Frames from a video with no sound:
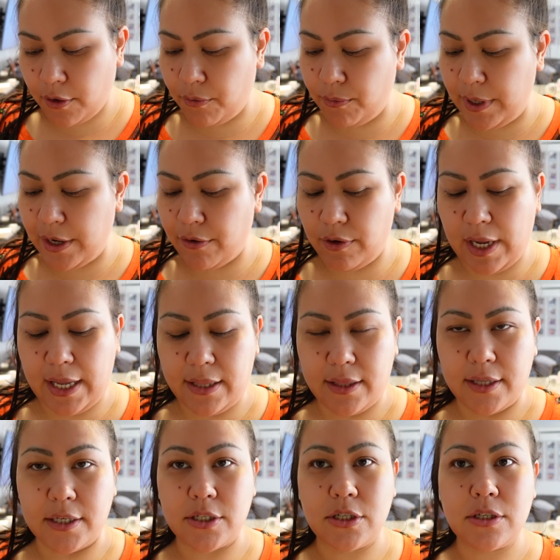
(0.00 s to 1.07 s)
recreate
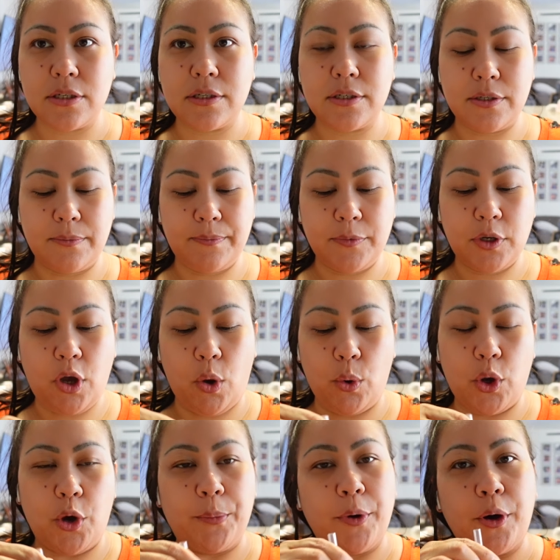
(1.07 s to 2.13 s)
this
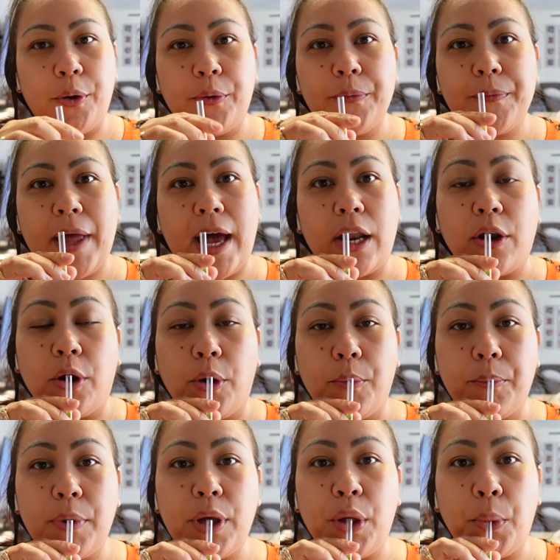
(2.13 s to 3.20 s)
Kokomo at home?